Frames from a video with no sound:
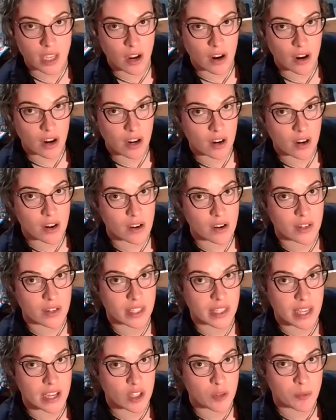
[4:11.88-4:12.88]
carrying around a
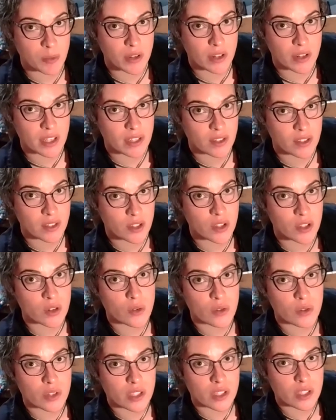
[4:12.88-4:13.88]
sketchbook
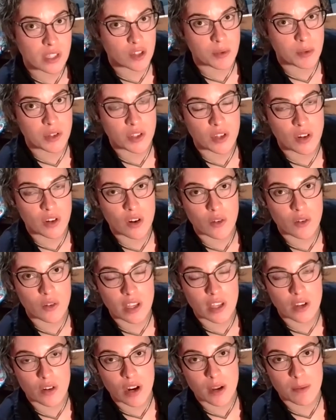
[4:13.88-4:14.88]
too. Sketchbooks are a
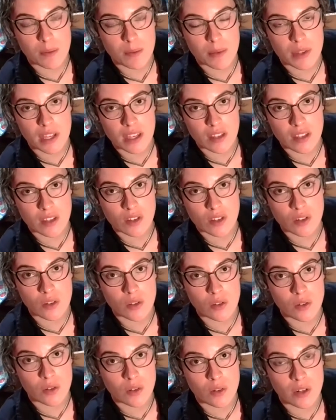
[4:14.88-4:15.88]
really great place
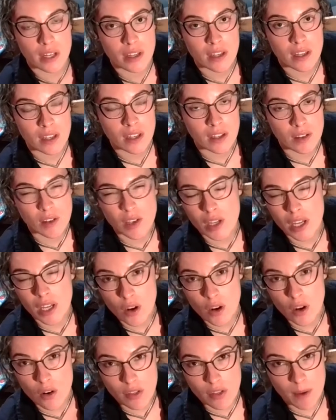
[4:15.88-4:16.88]
to get
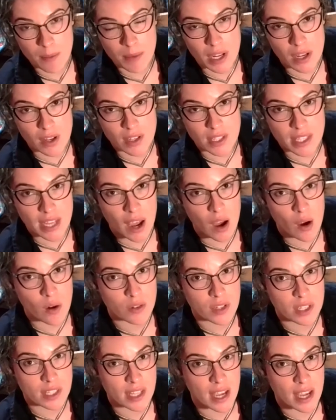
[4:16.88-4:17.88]
your thumbnails out,
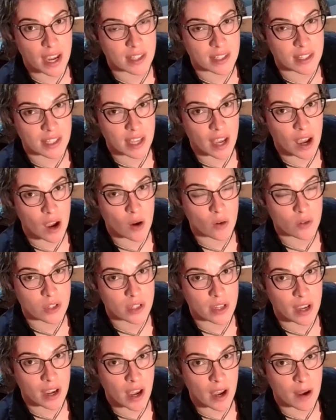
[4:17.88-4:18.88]
designs out.
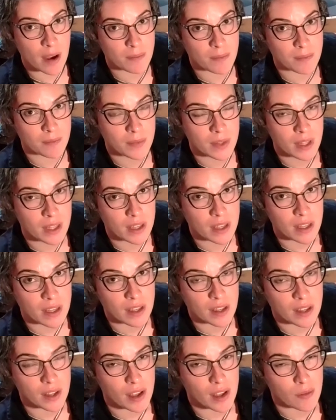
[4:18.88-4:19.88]

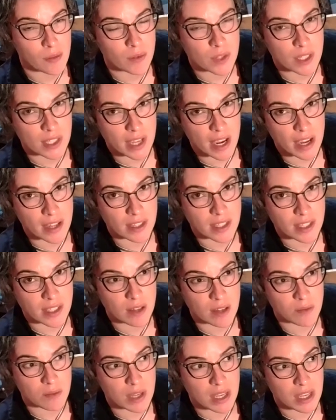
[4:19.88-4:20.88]
Designs
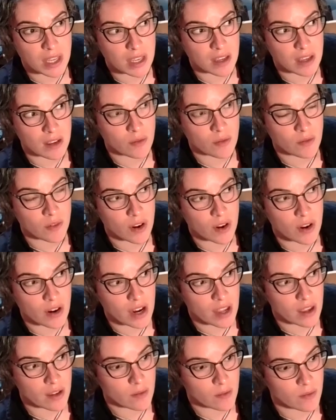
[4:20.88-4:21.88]
can be
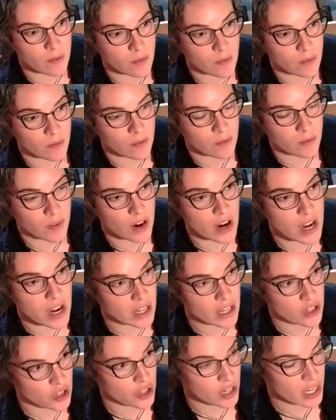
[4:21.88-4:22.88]
very, very
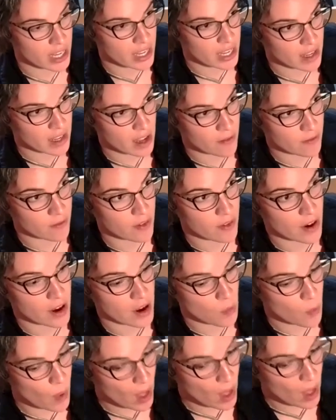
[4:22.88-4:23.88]
intricate and very
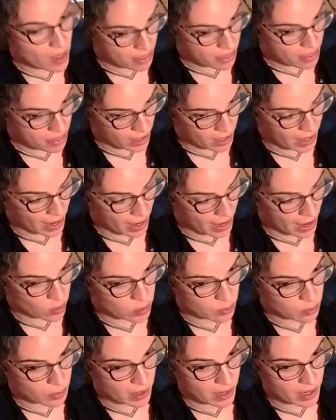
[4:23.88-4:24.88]
well thought out,
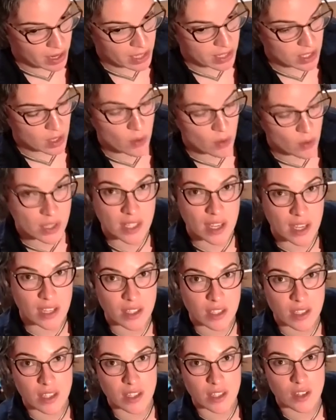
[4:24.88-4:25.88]
but it's always
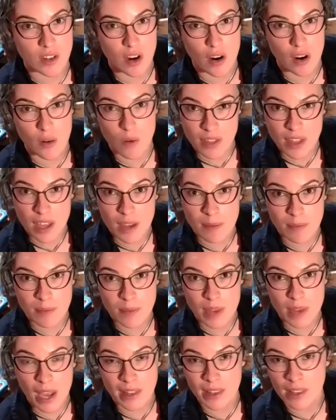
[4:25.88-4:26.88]
nice to start with them
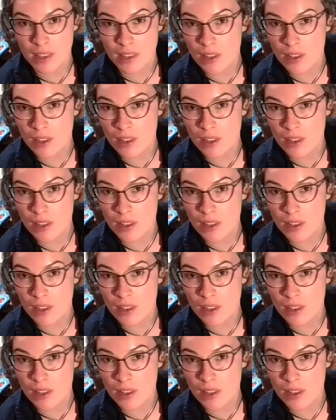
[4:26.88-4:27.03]
and